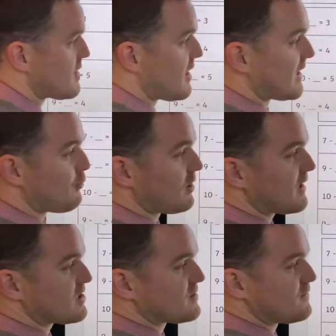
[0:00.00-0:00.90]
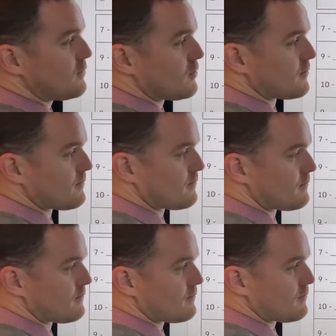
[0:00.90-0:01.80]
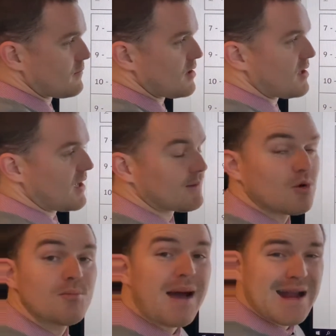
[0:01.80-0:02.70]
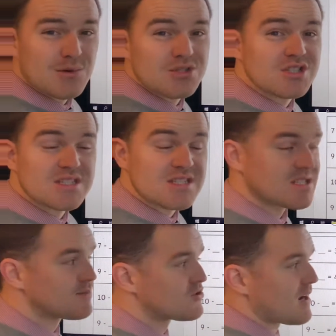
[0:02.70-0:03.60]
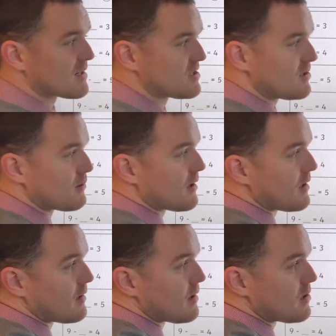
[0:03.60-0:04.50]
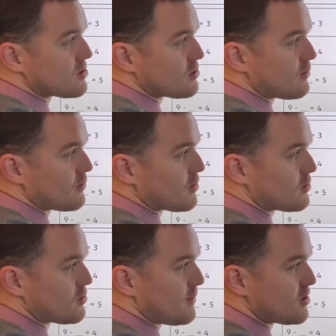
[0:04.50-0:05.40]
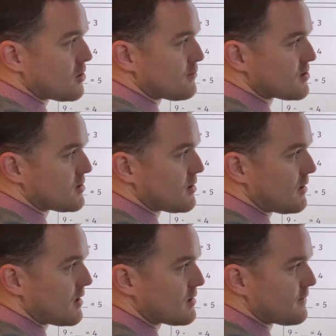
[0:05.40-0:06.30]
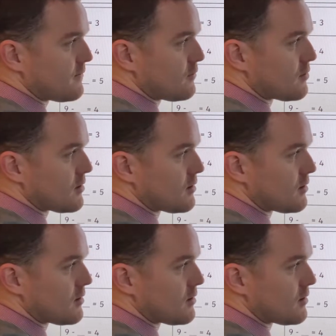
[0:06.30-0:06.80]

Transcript: and I want to get to 4. I'm going backwards because it's subtraction, okay? So I'm going to do my jumps until I get to 4.